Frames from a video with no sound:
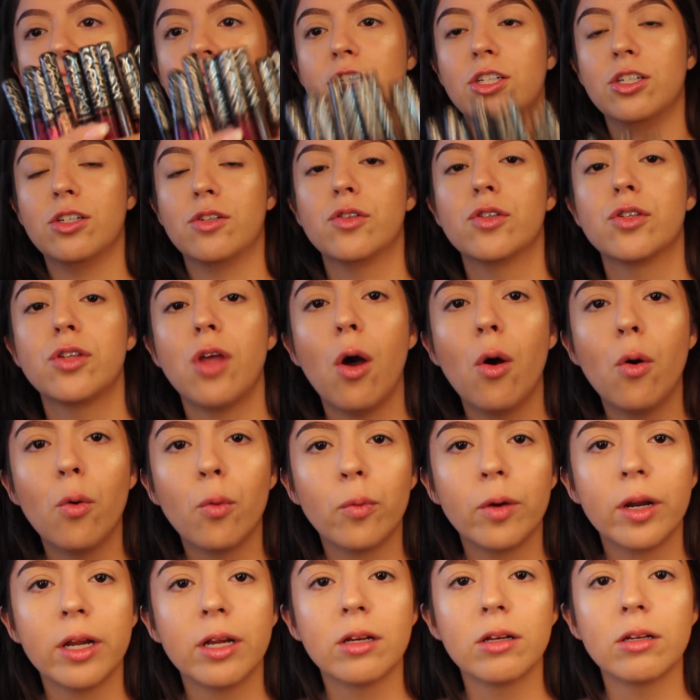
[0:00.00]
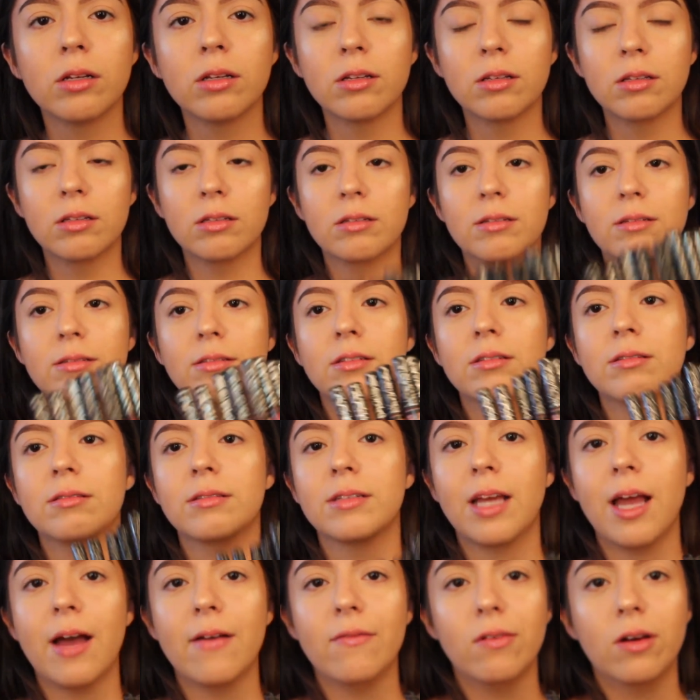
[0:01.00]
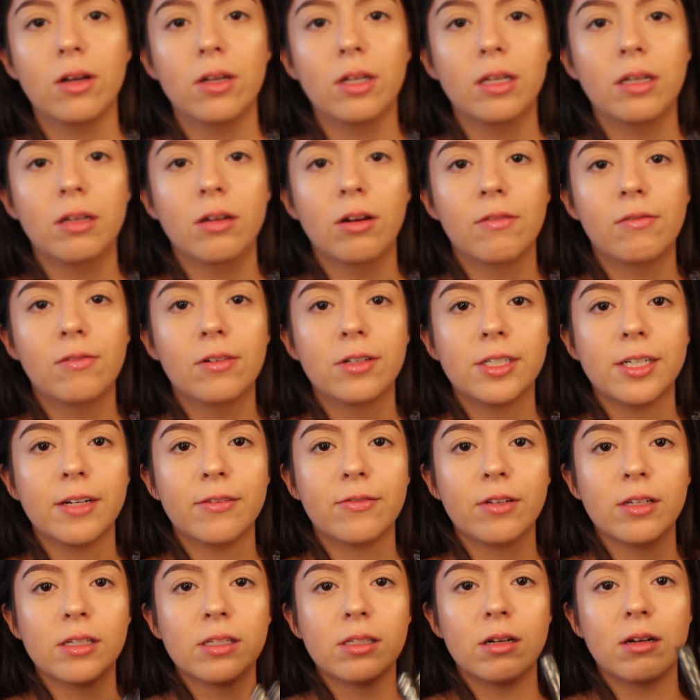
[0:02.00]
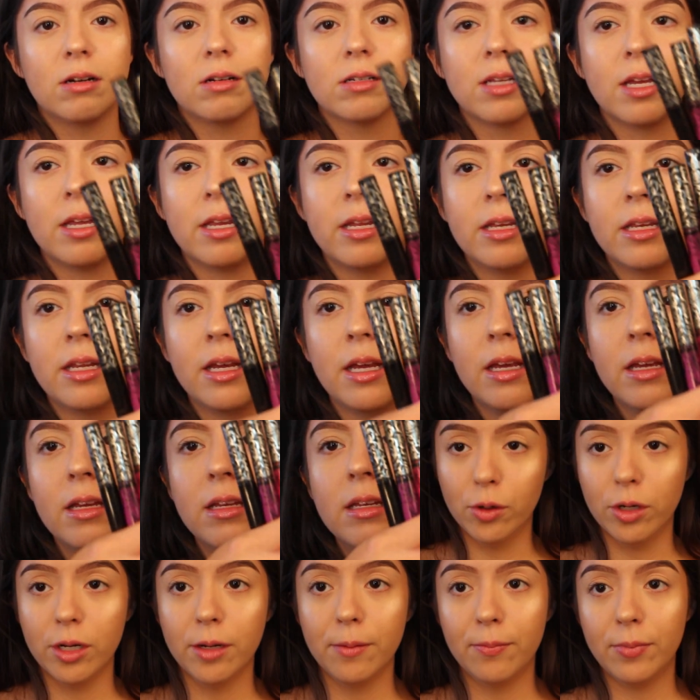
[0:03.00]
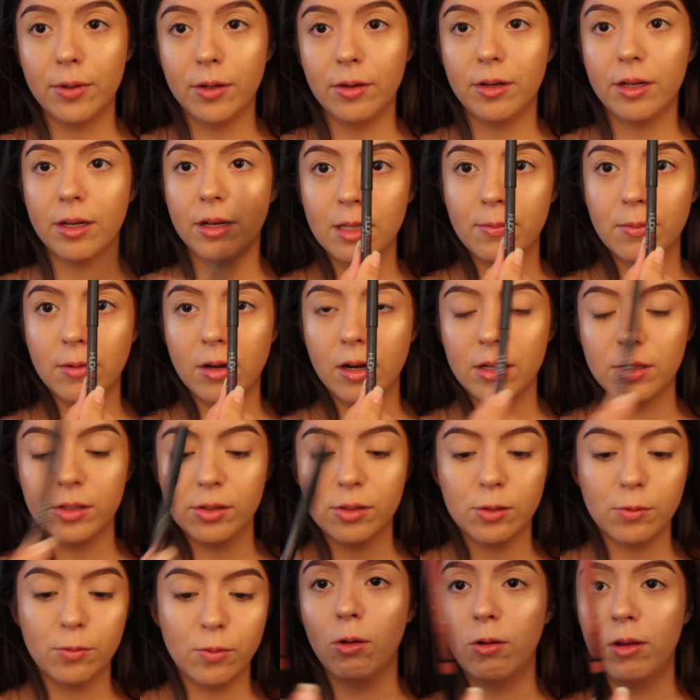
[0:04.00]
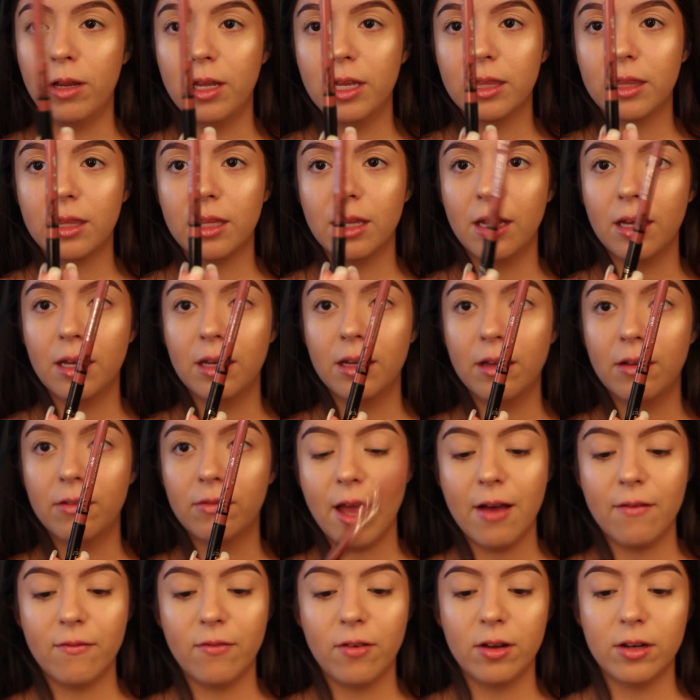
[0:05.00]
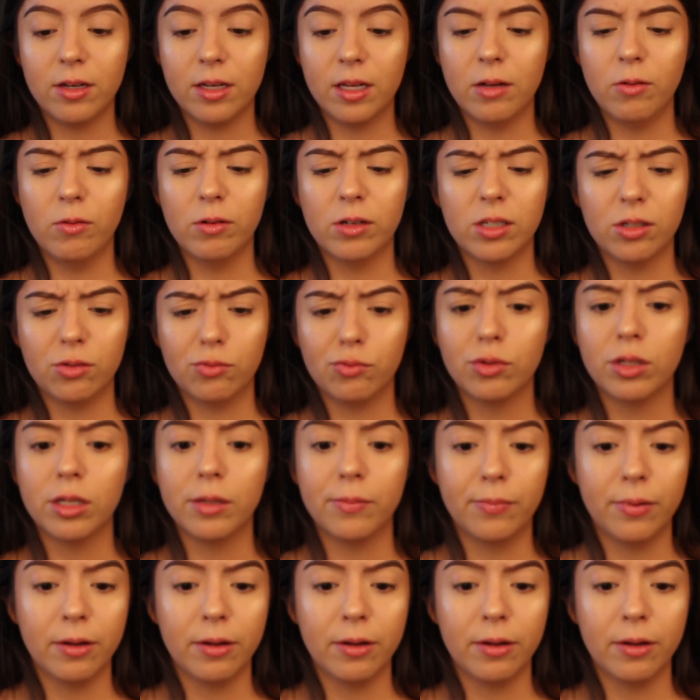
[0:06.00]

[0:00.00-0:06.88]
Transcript: She's so real. Kat Von D over Jeffree Stars any day. Huda Beauty lip contour Lolita of Kat Von D, which is really